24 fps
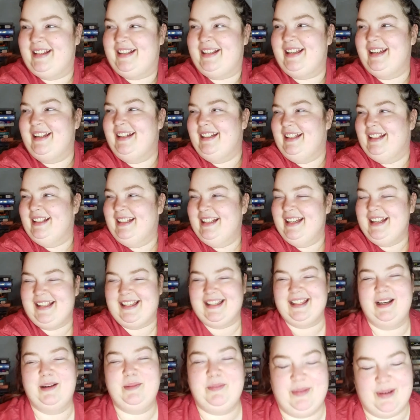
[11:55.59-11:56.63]
is it
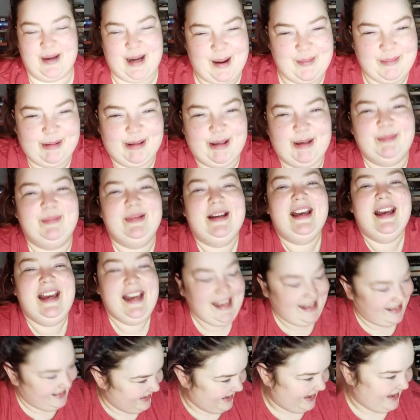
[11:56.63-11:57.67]
a problem?
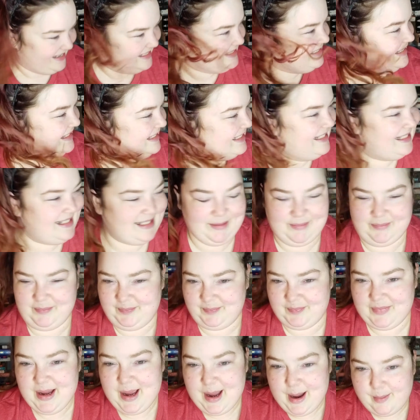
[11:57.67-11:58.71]
Yes. Is it
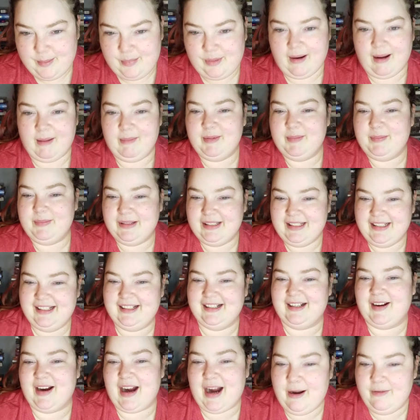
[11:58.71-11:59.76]
probably a
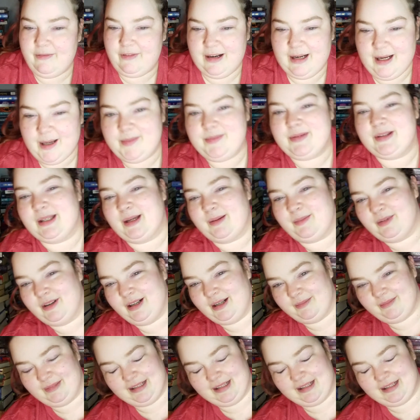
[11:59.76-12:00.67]
cry for help somewhere in my